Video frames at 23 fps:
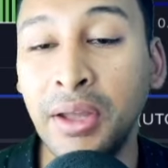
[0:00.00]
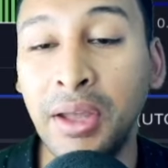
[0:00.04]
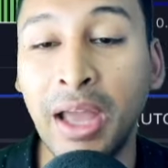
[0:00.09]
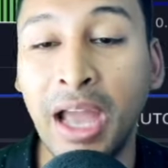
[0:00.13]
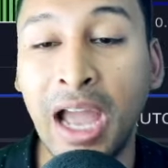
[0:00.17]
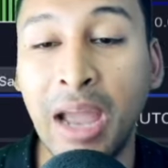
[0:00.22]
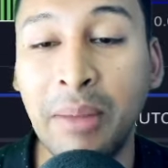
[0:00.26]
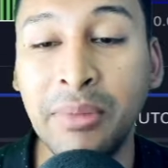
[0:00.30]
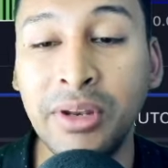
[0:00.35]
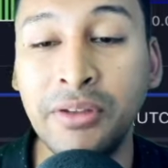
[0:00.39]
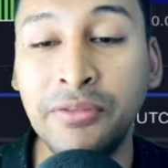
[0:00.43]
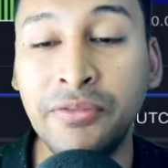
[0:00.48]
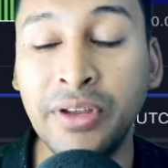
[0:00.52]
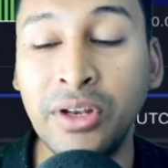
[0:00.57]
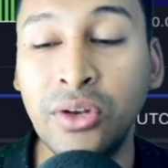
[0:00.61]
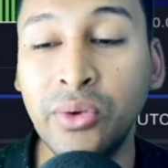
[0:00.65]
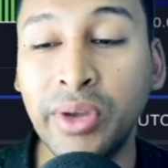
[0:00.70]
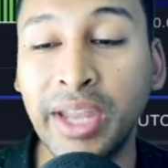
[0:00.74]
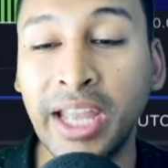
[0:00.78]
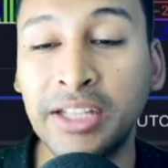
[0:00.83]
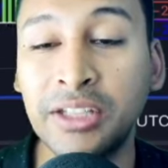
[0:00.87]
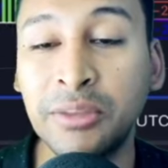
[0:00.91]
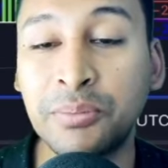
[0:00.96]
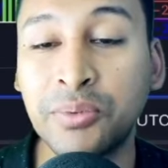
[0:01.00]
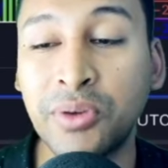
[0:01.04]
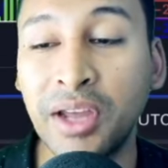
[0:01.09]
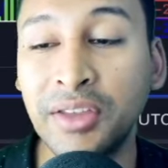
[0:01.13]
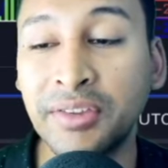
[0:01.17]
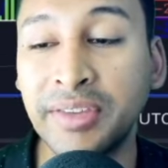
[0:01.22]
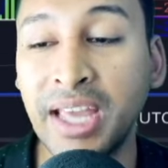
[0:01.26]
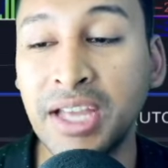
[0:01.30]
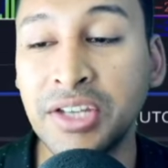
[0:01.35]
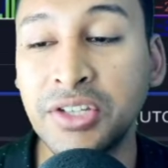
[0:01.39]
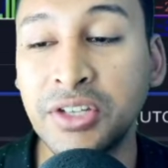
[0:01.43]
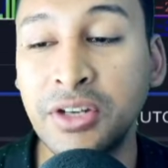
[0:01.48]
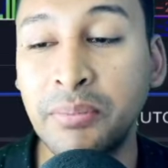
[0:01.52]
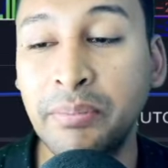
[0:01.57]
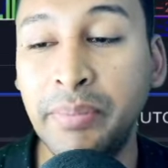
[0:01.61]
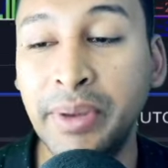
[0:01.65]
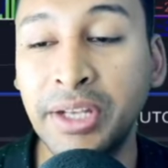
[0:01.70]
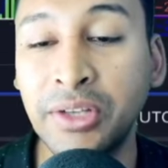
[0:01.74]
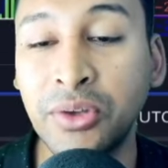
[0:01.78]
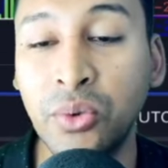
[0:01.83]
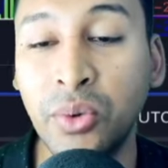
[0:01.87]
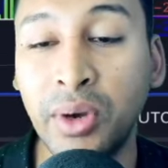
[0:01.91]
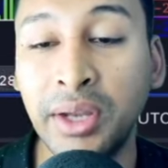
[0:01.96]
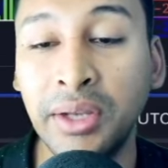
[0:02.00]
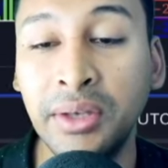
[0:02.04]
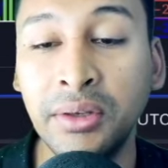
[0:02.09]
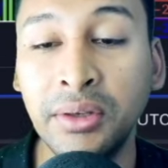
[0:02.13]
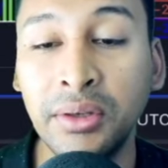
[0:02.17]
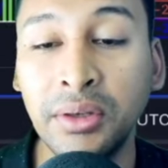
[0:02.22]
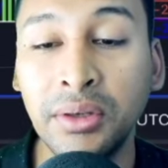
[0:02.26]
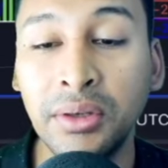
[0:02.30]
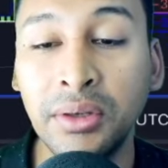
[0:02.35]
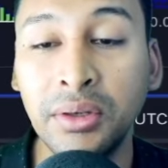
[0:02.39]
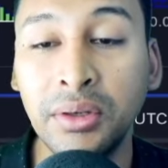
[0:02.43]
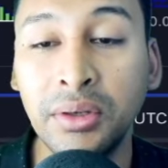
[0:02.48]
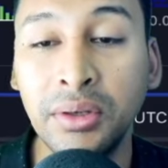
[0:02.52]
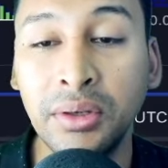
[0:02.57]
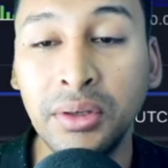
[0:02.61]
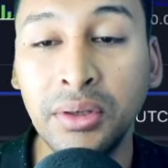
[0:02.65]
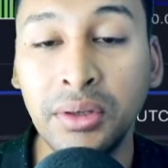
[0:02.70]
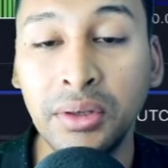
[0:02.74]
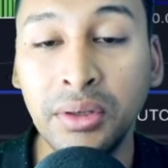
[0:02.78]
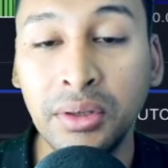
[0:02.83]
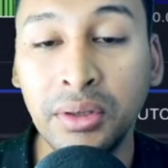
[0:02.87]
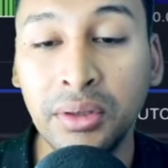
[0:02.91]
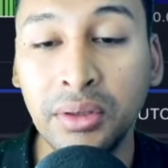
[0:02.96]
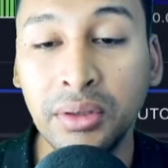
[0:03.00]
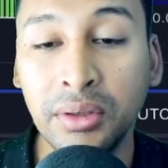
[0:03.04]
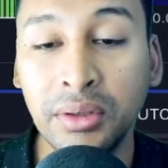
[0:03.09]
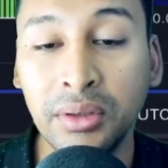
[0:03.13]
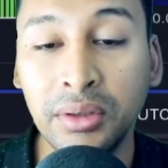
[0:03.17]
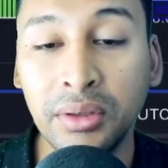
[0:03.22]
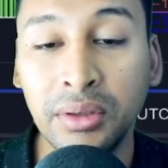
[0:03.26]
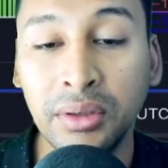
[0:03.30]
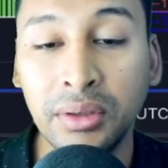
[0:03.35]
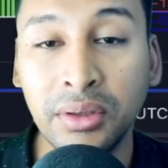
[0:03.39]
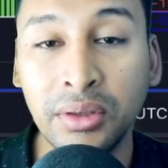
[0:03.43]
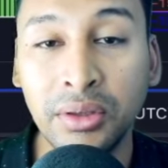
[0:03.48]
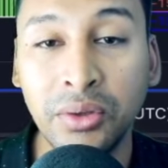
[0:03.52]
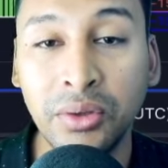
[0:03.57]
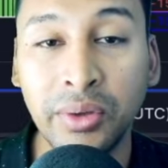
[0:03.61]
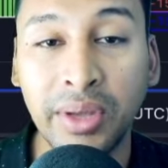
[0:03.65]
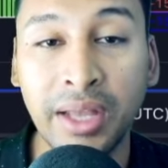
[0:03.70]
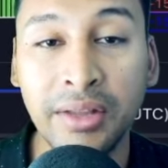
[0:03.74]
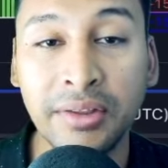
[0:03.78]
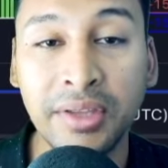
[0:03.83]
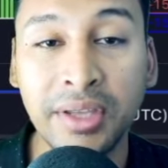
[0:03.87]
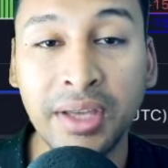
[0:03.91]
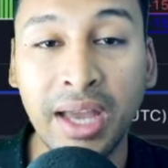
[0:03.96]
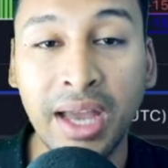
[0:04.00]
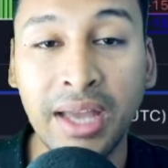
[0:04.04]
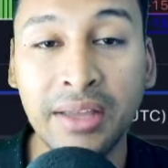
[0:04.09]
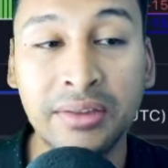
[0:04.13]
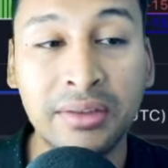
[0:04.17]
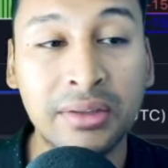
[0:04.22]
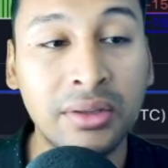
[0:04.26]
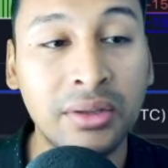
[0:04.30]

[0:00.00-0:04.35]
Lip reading: I mean, if you look at the price action of Bitcoin, you can see guys,